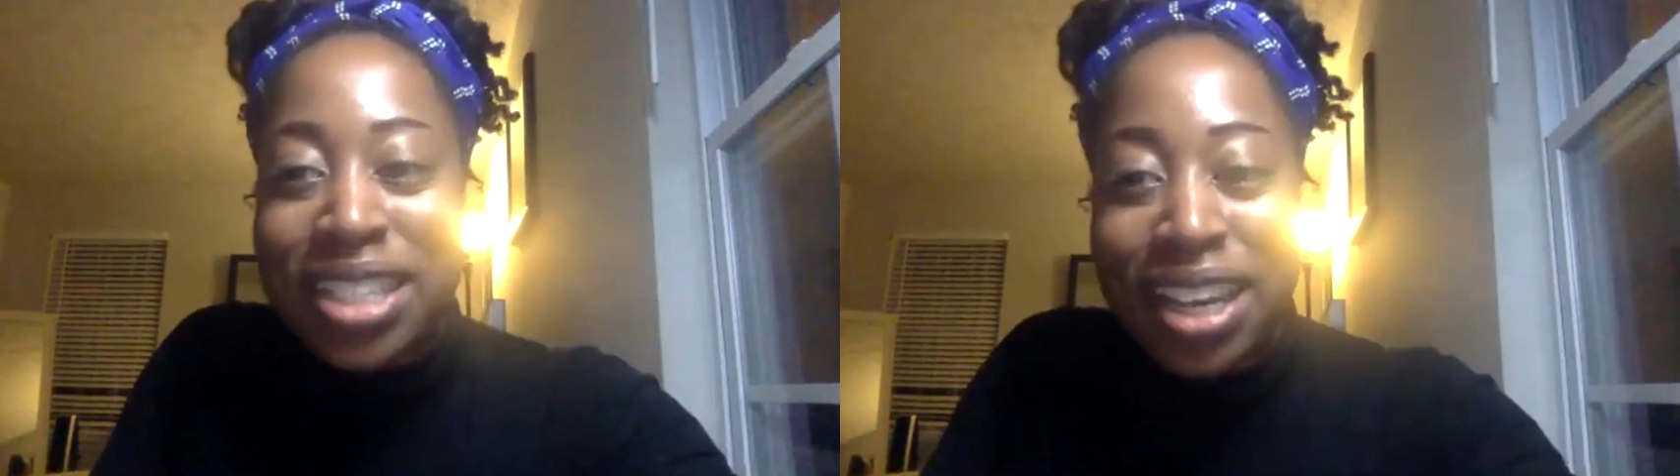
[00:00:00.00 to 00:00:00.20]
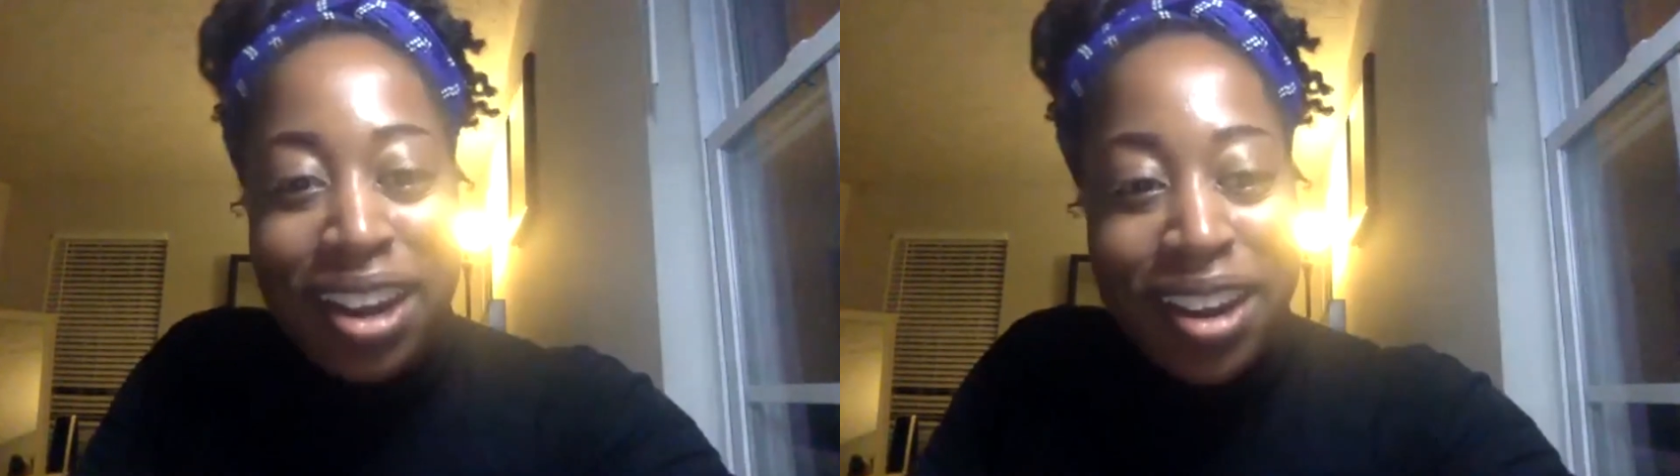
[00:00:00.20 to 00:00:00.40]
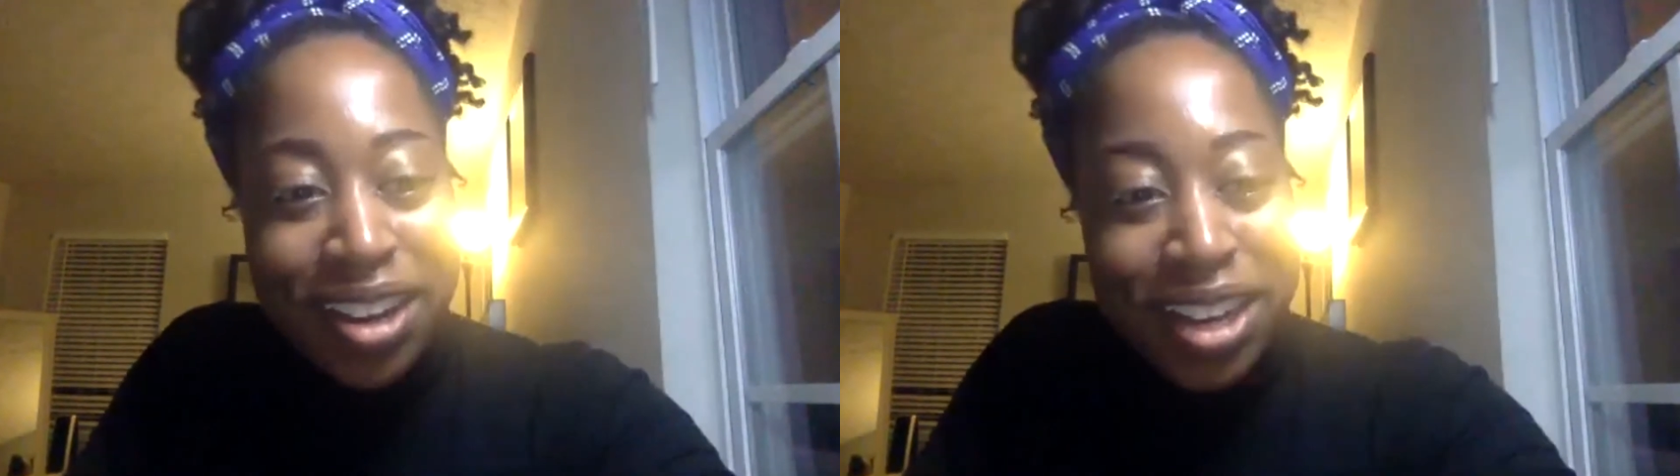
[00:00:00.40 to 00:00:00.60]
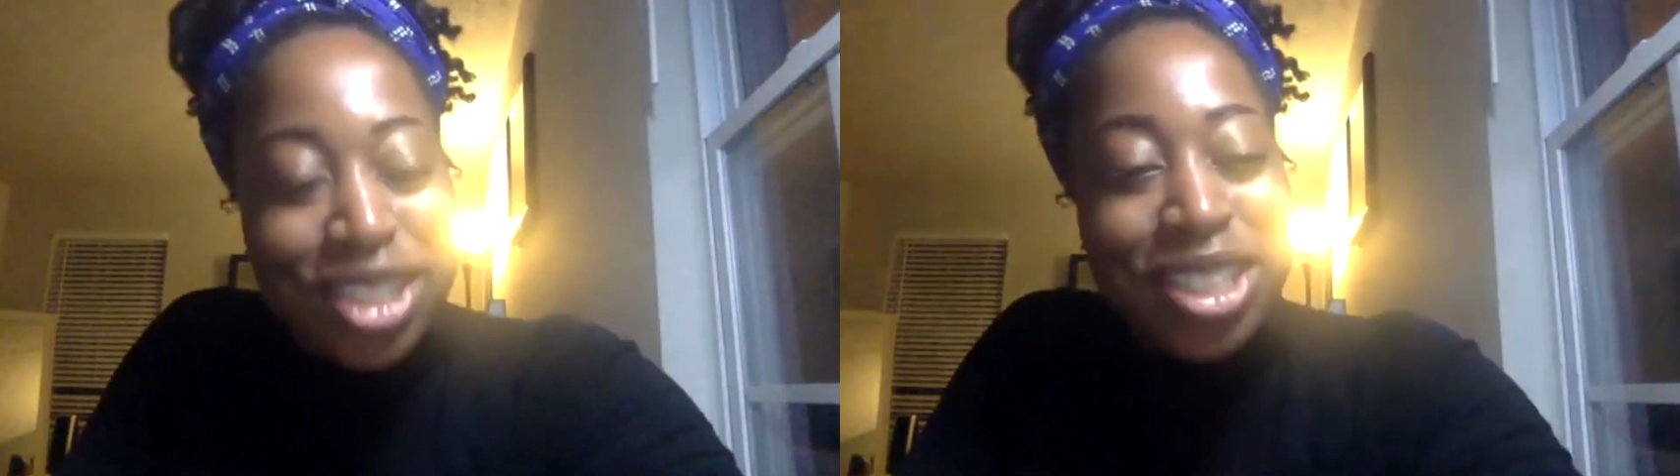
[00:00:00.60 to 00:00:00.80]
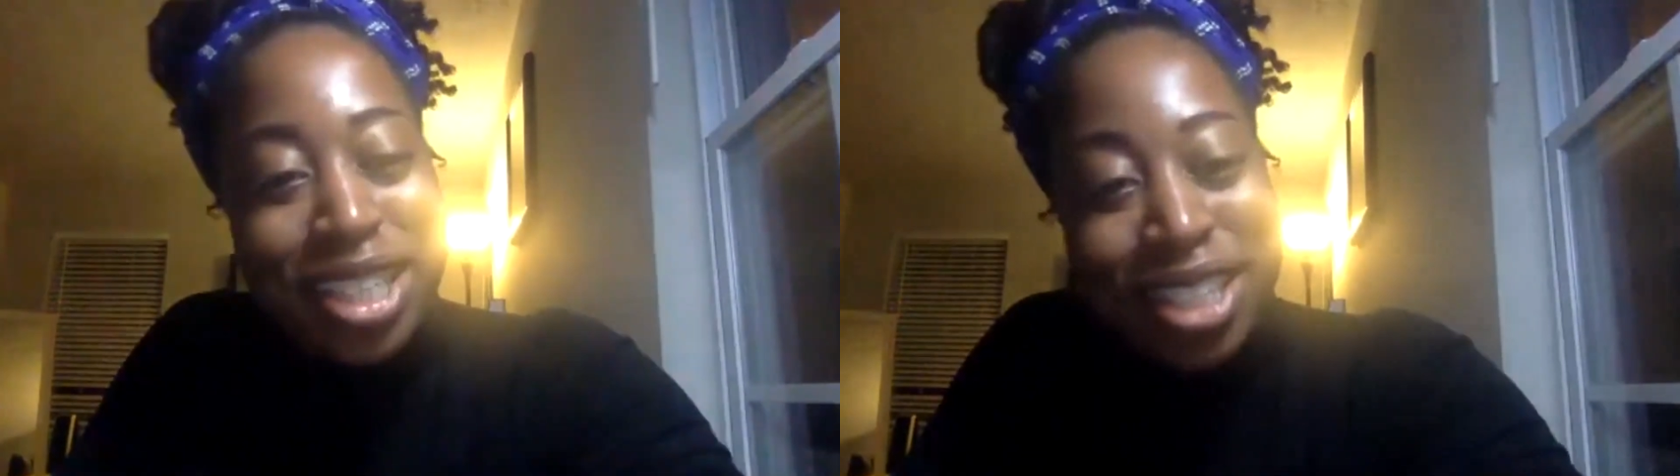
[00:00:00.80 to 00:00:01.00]
see her because
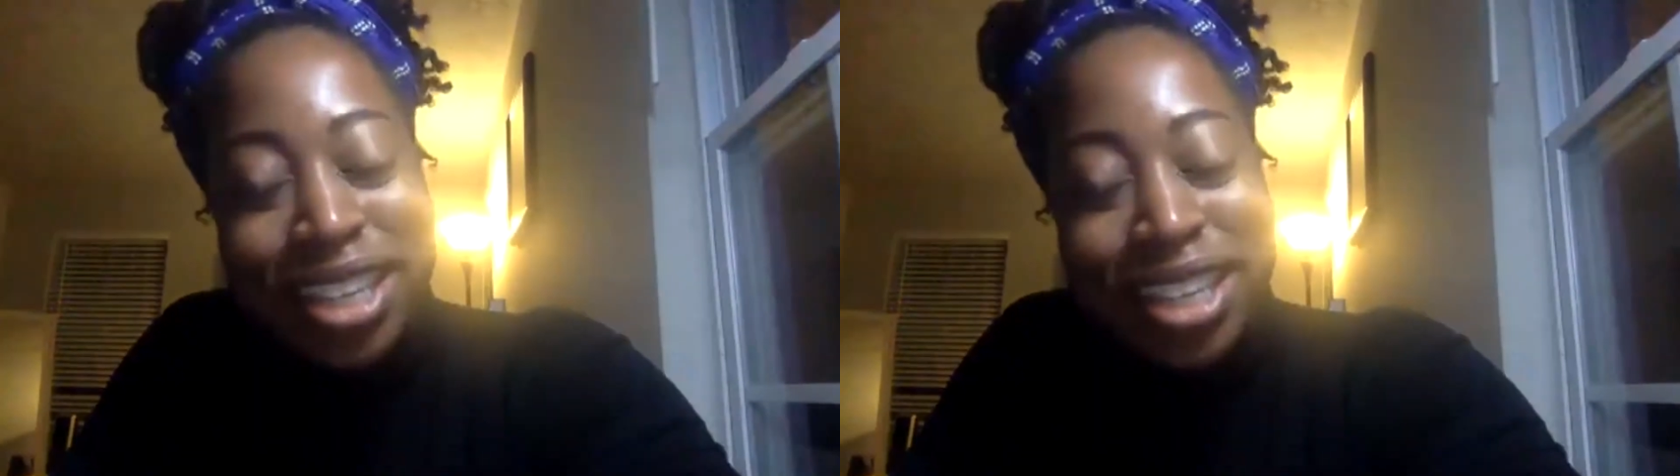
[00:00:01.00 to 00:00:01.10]
she's